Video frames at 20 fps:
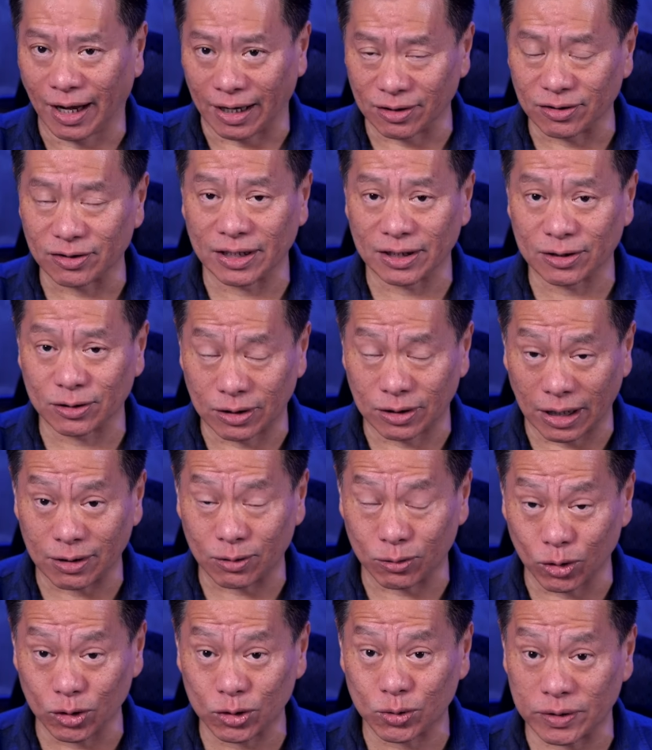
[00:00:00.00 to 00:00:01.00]
I know
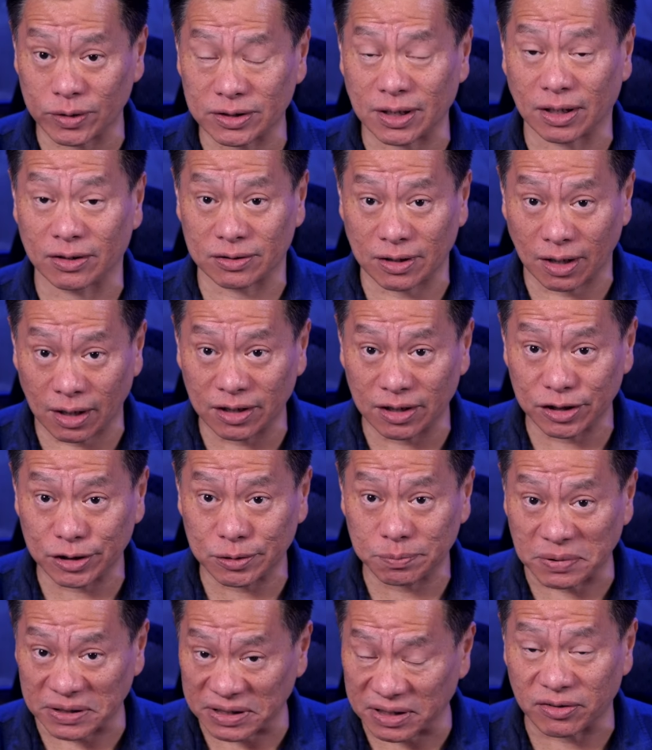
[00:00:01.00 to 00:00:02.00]
that those words sounds
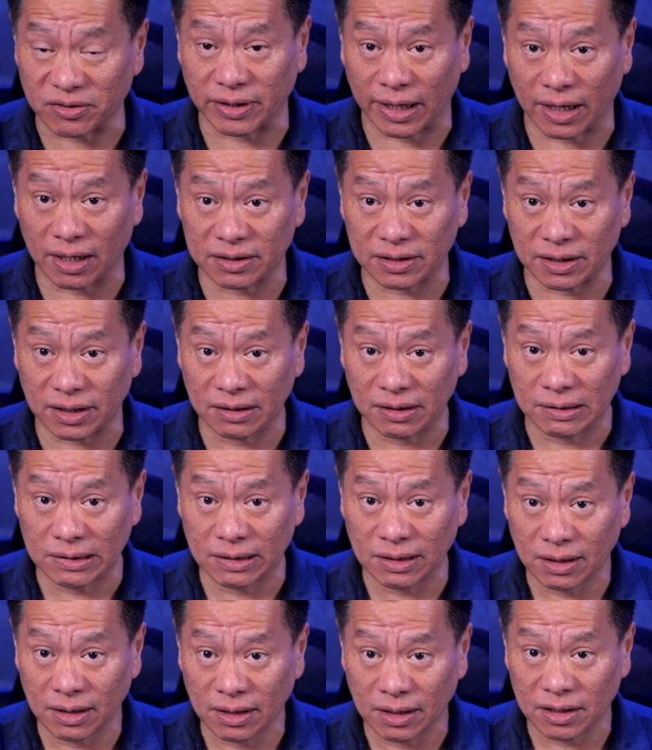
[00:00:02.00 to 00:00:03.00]
harsh, but in reality,
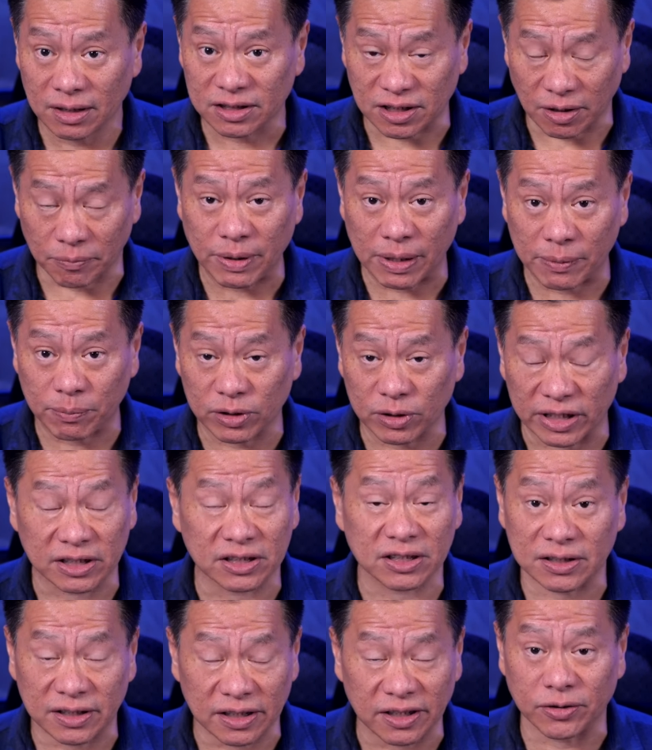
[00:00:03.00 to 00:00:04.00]
some people,
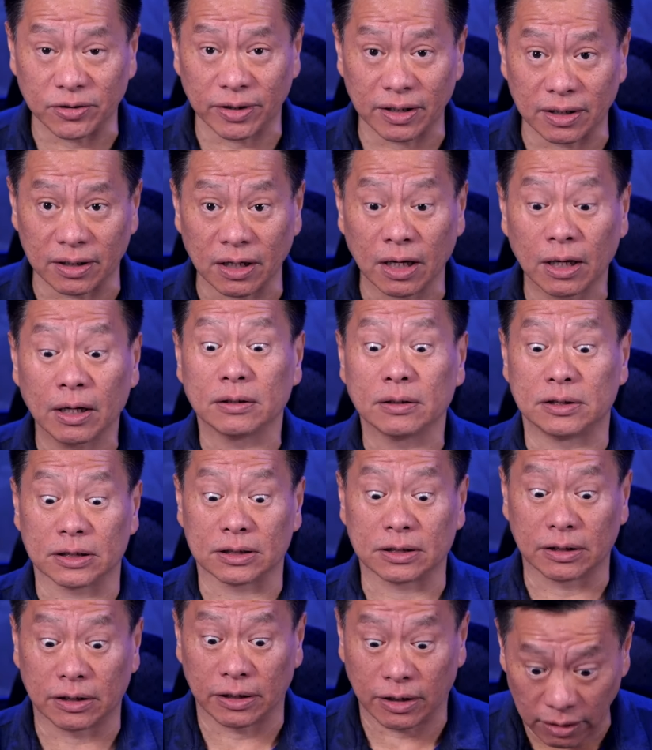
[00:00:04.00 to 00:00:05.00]
they just need to hear it.
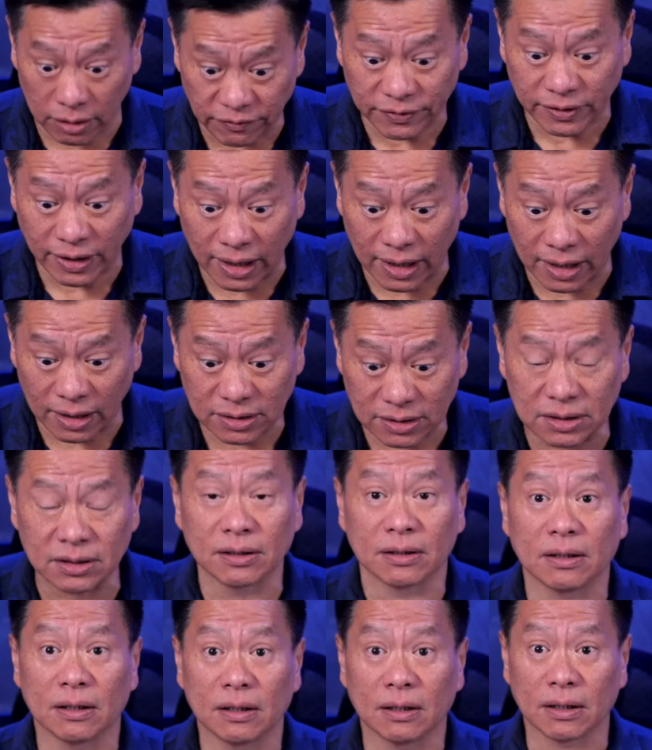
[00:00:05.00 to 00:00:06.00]
Just get off your
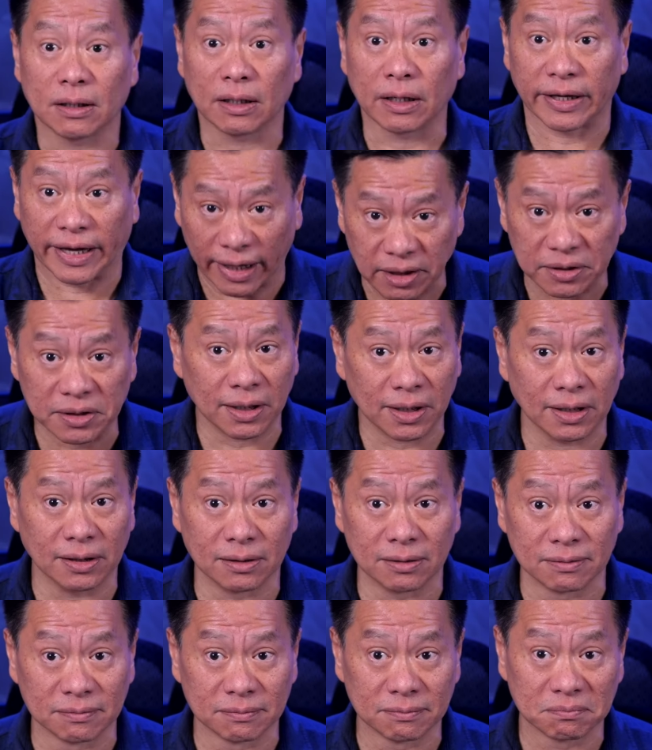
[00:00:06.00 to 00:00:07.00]
ass, get it
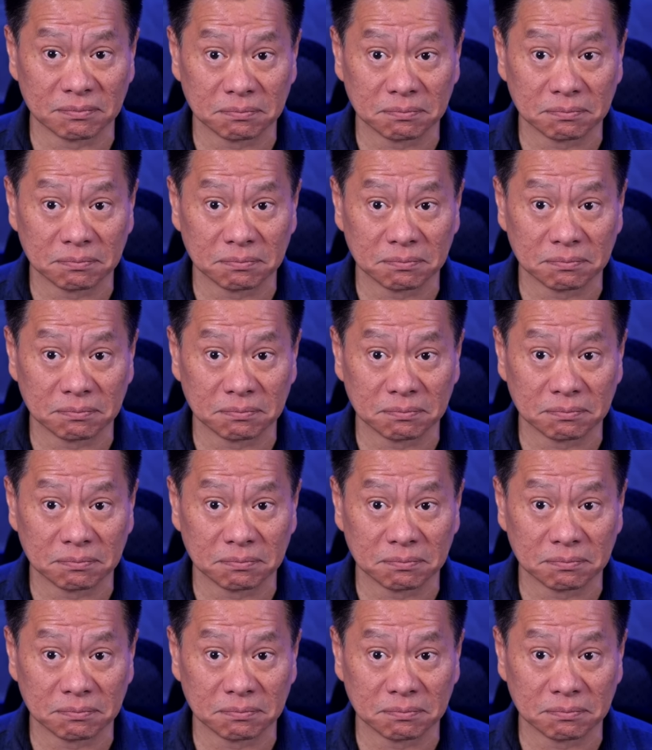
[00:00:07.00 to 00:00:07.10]
done.